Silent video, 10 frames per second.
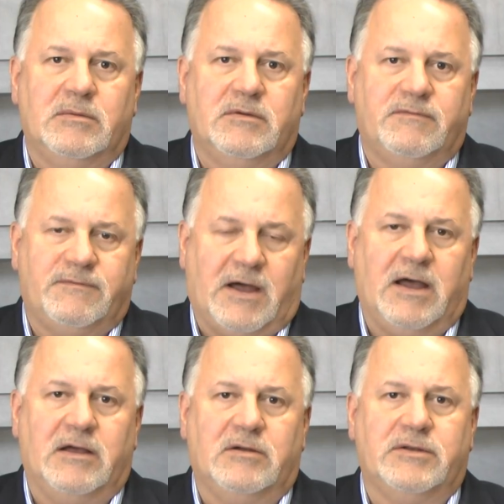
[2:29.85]

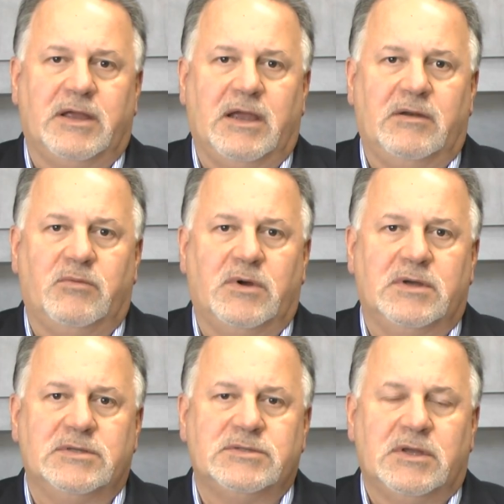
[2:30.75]
filed and
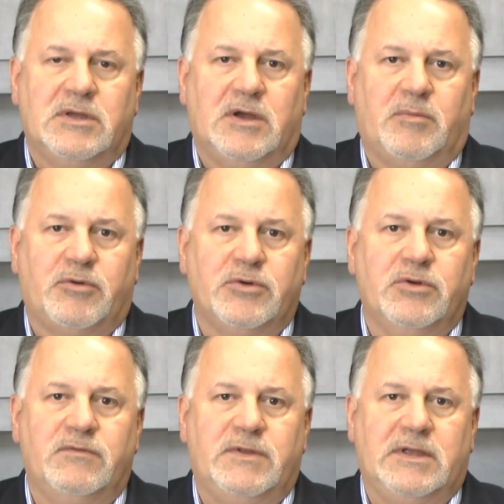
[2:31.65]
was
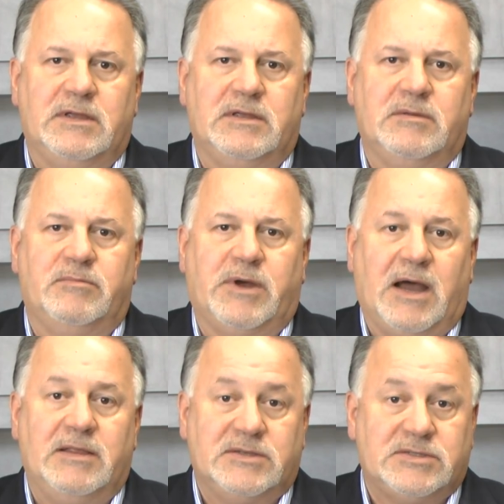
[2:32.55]
approved
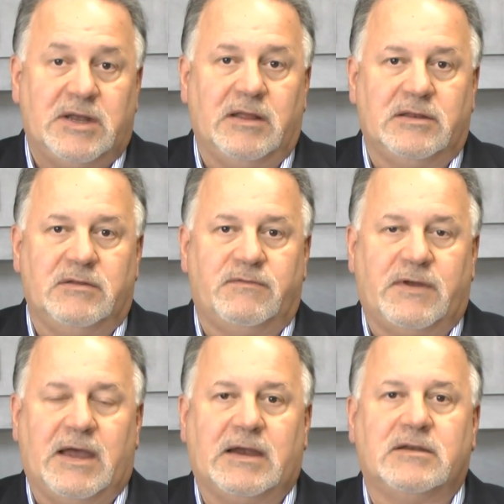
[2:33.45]
by the Senate, in
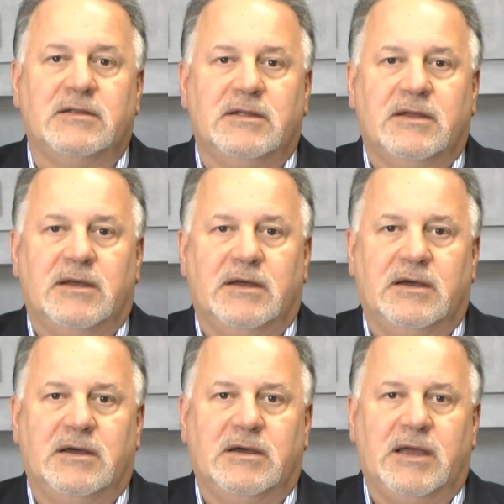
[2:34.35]
fact,
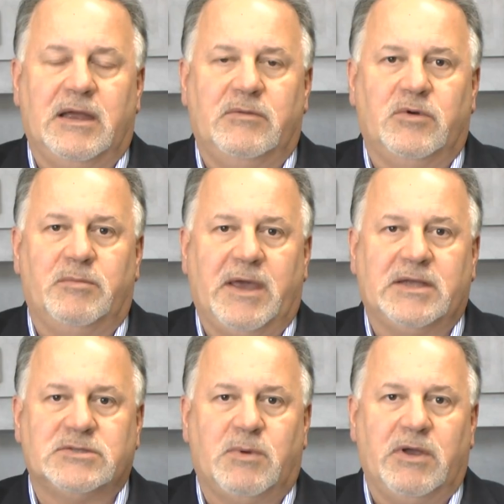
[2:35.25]
and will make
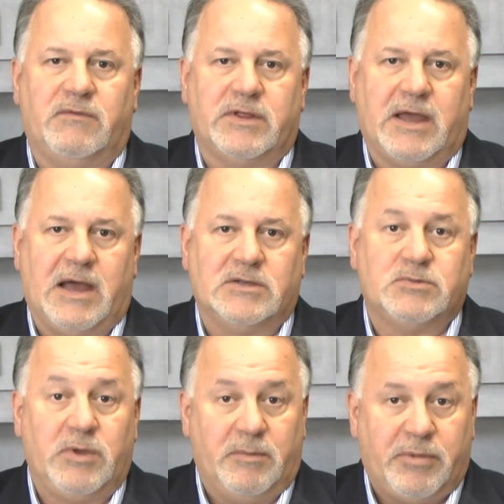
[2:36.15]
its way over to the House.
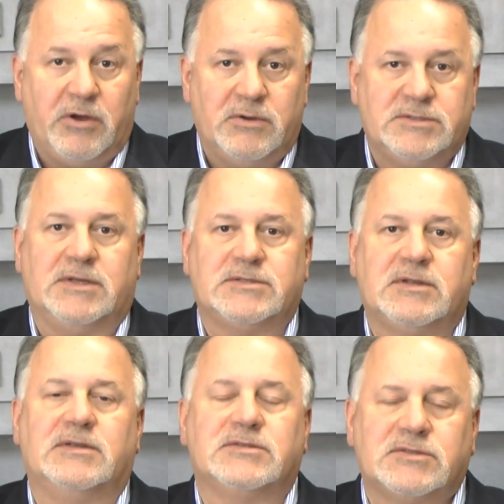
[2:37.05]
We oppose this
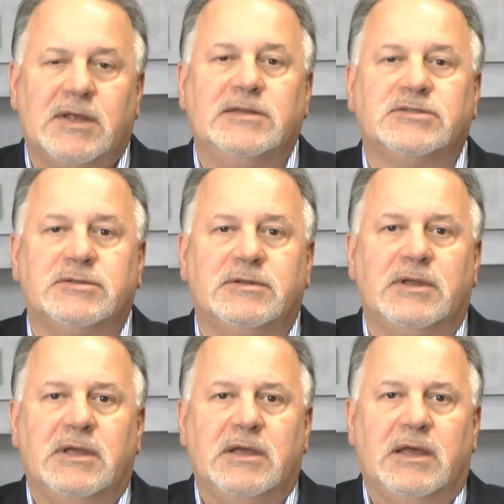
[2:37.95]
legislation,
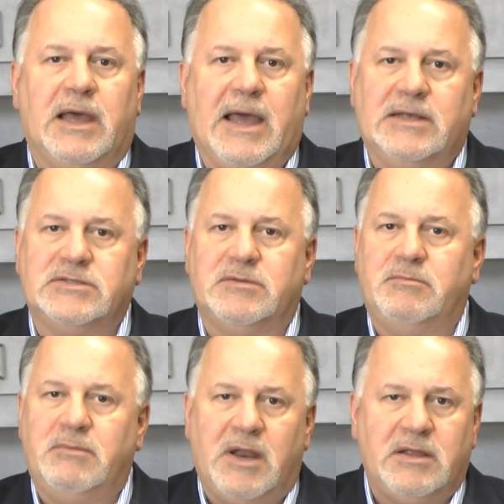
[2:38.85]
as did
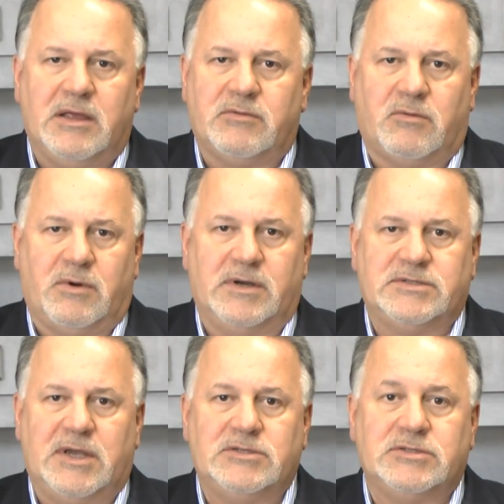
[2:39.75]
many other
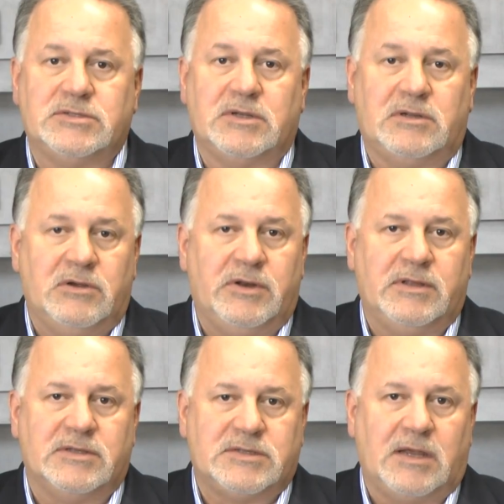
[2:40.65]
organizations,
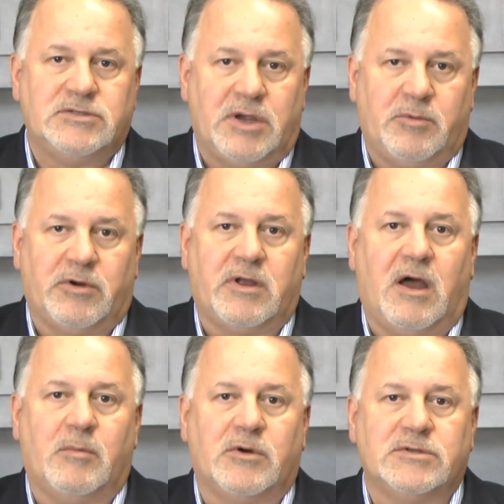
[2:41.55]
including the State Chamber of
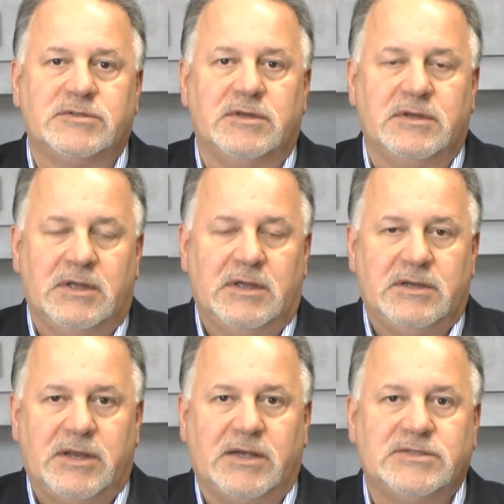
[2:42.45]
Commerce, the
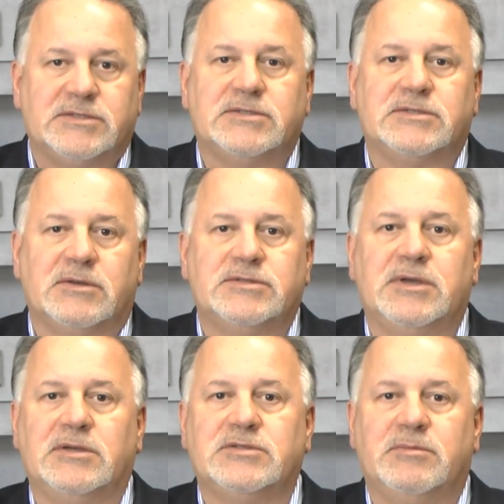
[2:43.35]
Texas
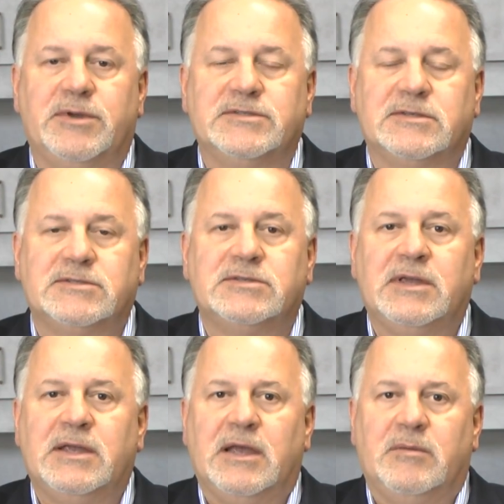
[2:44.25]
Association of Business,
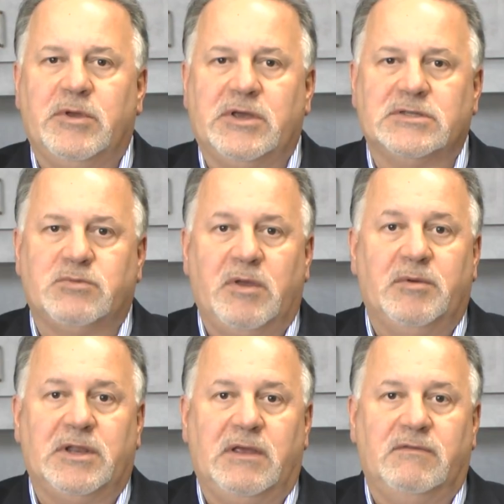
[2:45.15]
because we
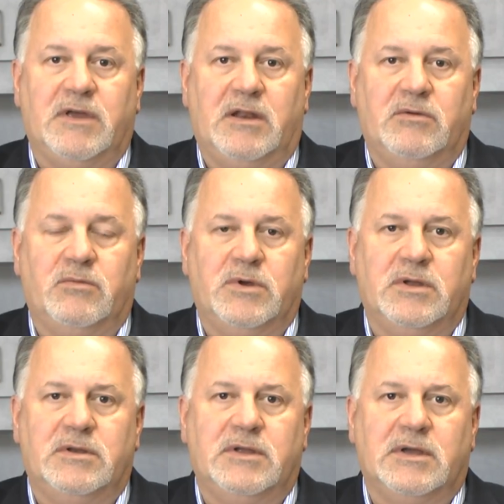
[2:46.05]
believe that it
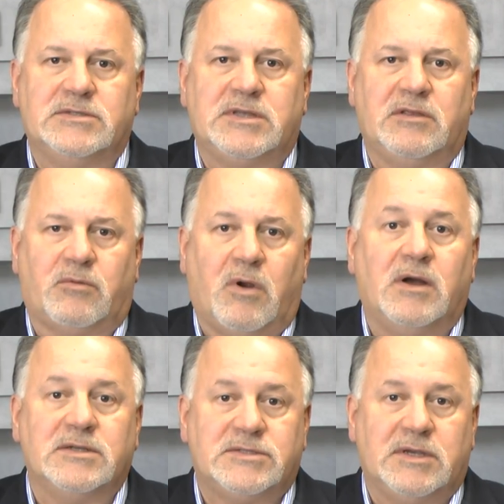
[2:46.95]
would send the
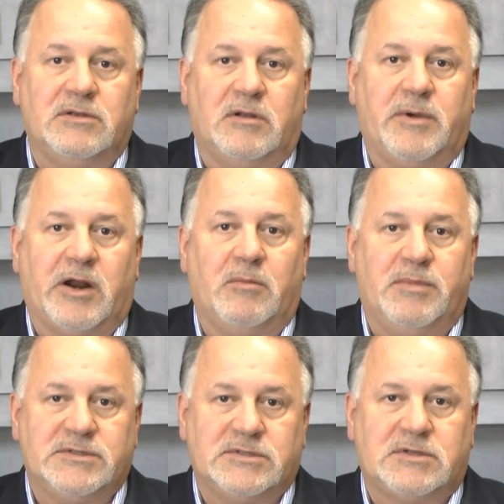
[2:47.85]
wrong signal about our
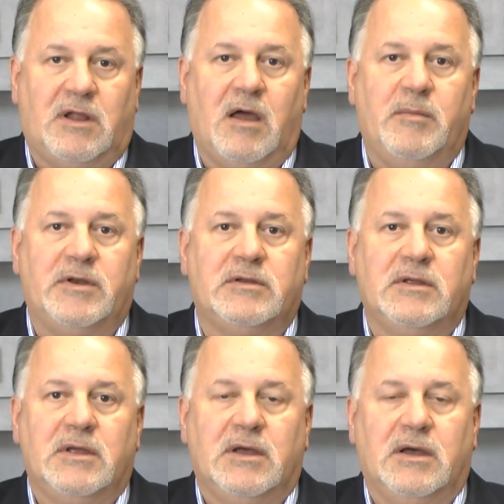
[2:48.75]
business climate
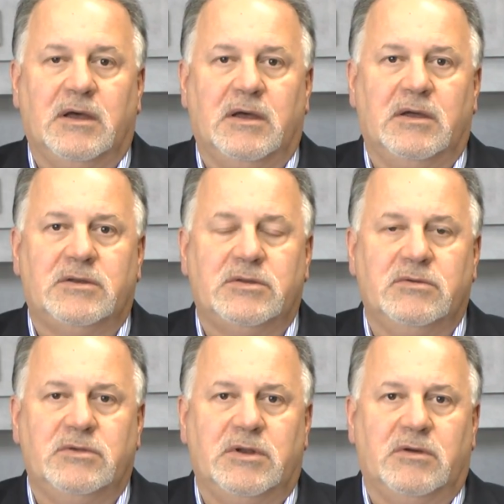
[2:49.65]

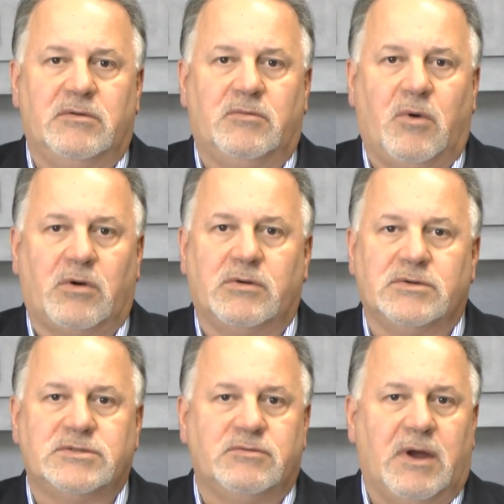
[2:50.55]
to
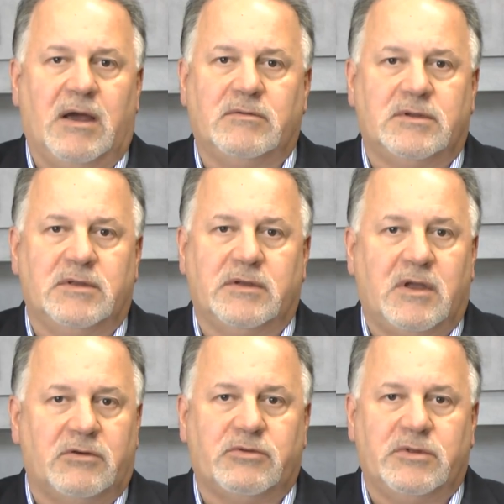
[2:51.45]
workers throughout the
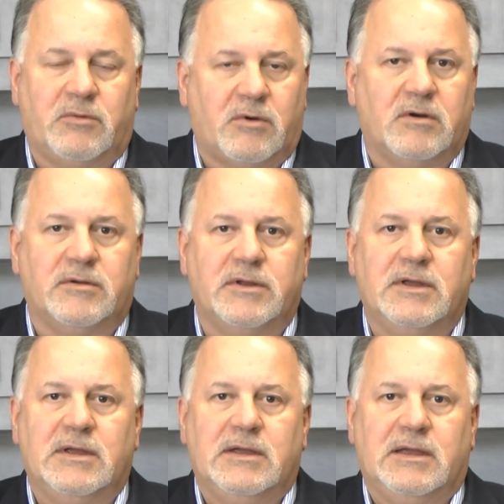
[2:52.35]
country and the world.
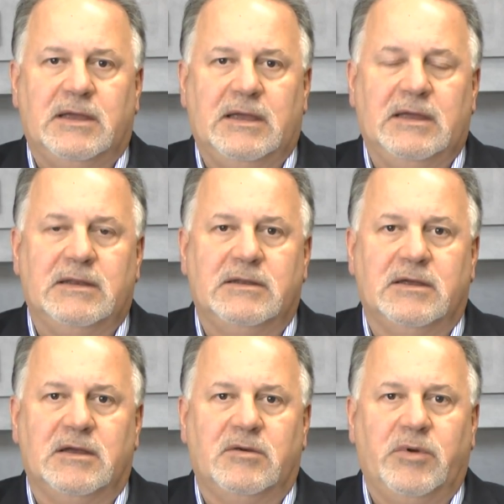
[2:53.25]
And
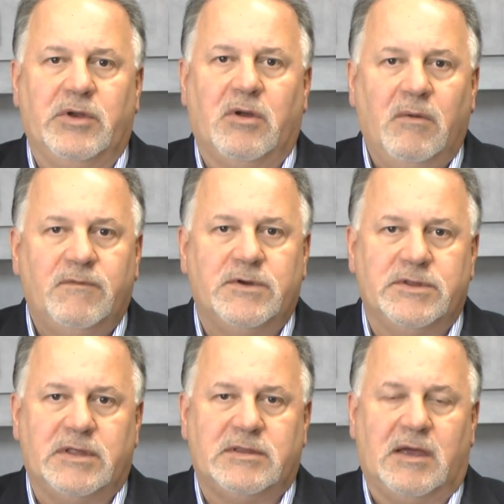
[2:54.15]
we are hopeful
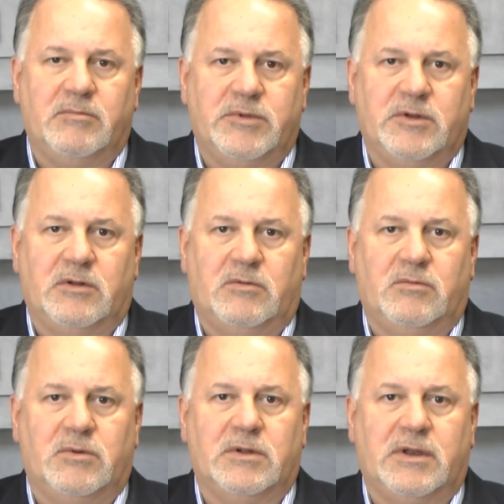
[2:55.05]
that that bill
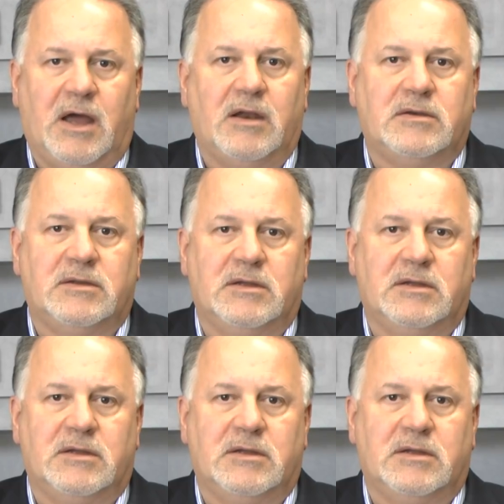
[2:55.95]
will not